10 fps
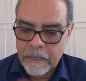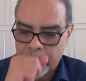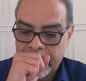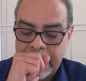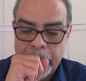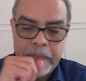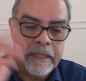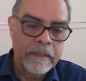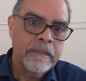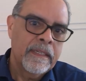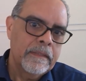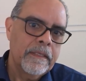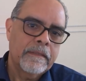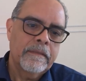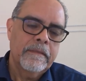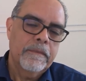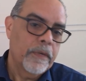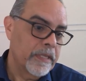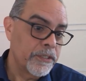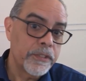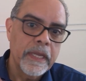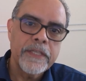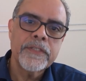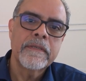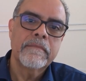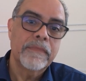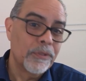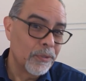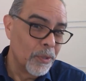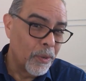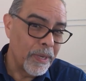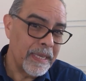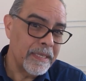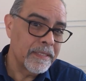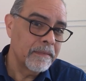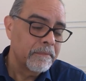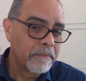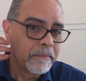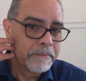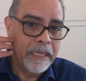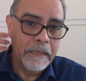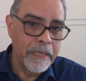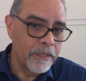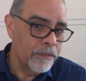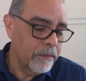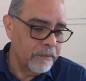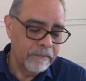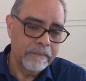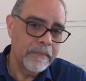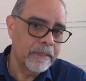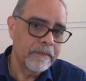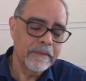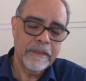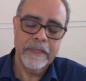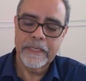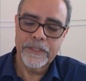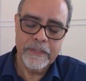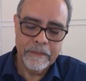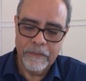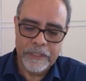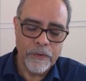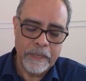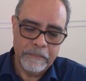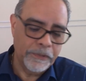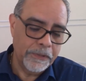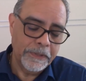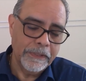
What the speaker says: running a mill, where there's dust, noise, pellet mill, all this noise going in the